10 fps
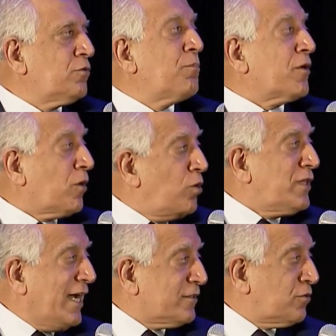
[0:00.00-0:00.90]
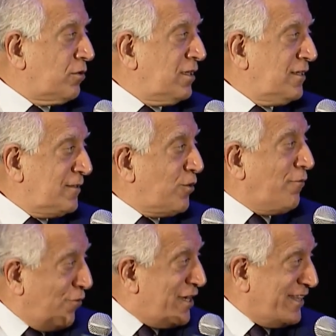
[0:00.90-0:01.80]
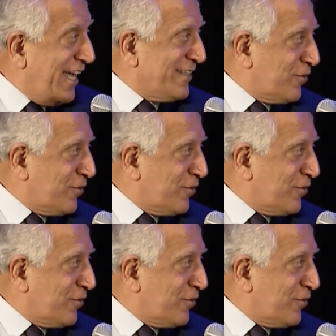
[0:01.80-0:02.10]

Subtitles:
preclude that, to avoid that,